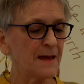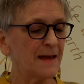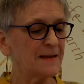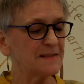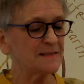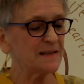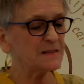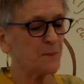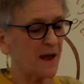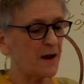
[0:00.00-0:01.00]
It is
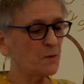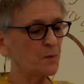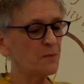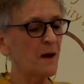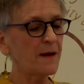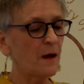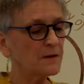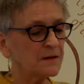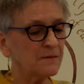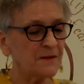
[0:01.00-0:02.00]
this paired with my
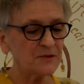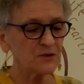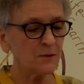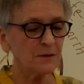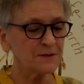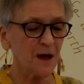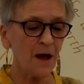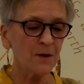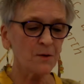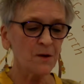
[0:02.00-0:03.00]
unconventional
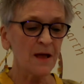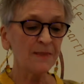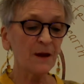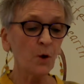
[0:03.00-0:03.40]
attire that